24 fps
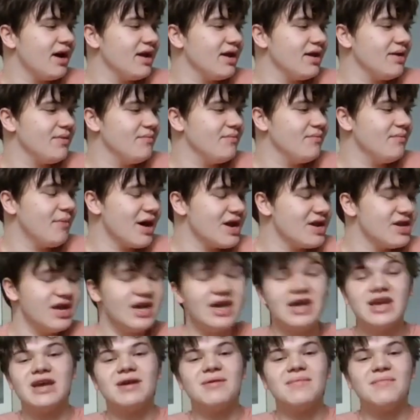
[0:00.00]
by my
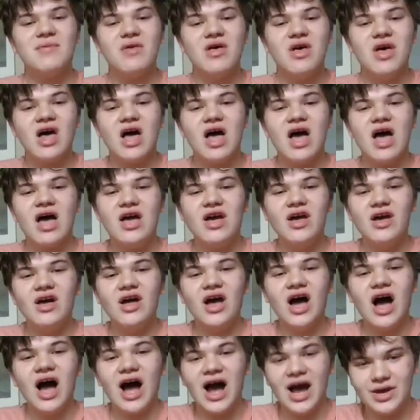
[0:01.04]
name.
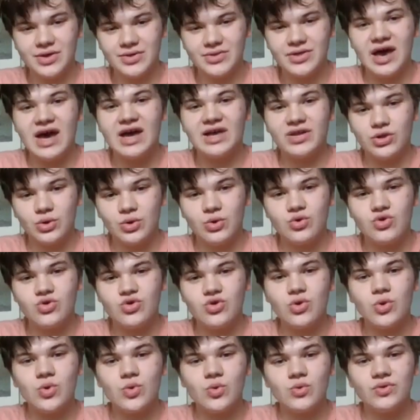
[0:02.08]
I I
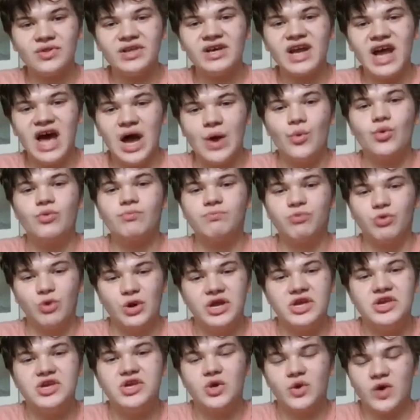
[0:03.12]
told you that I will
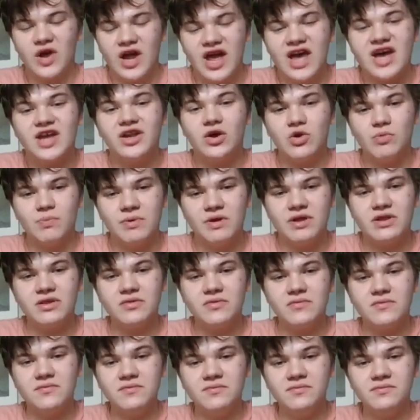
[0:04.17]
break your head
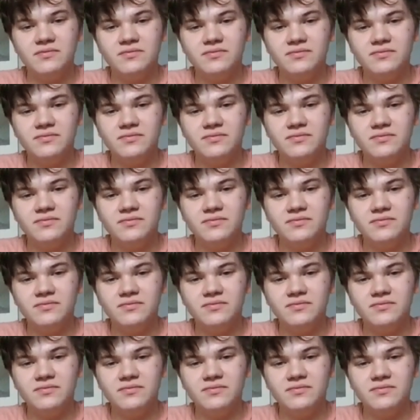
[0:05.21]
open,